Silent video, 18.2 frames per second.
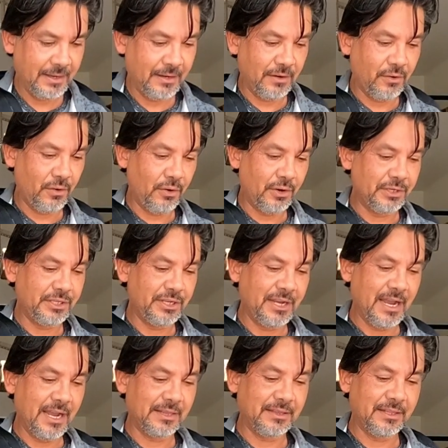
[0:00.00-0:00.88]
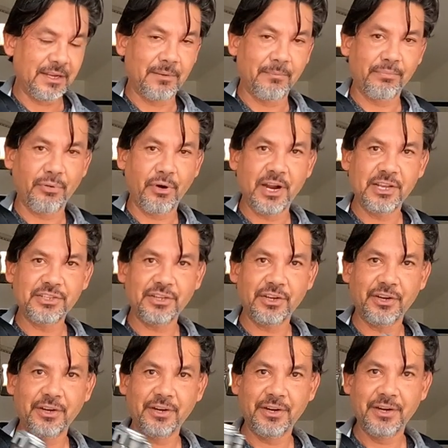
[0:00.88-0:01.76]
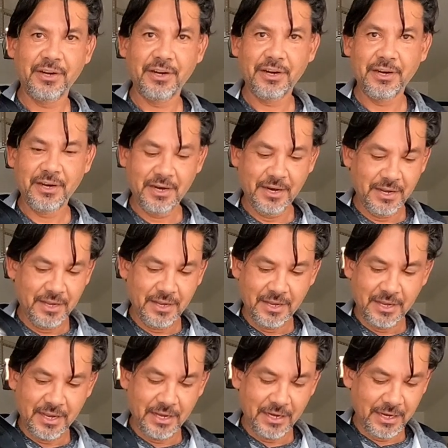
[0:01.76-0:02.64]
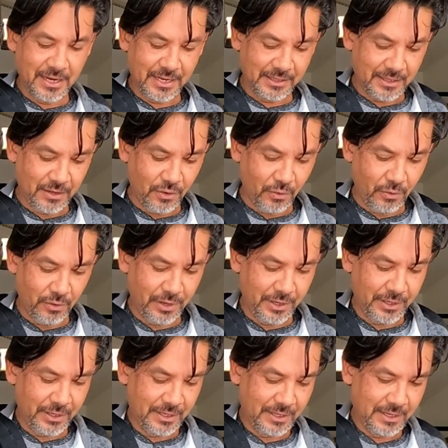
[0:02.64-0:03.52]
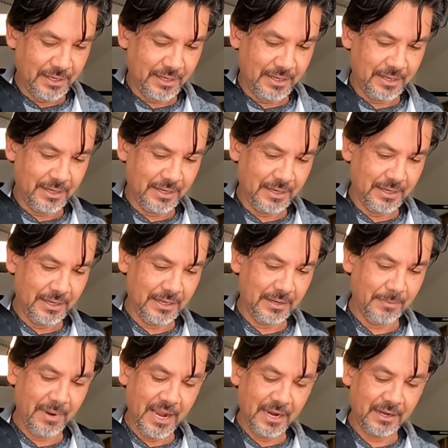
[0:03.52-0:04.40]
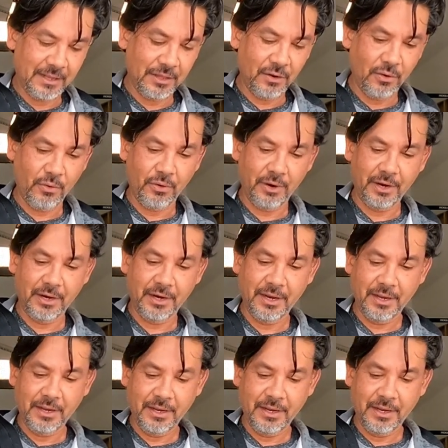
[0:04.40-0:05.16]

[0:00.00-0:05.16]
And of course you got the compressor and you got the horn and the back of the horn.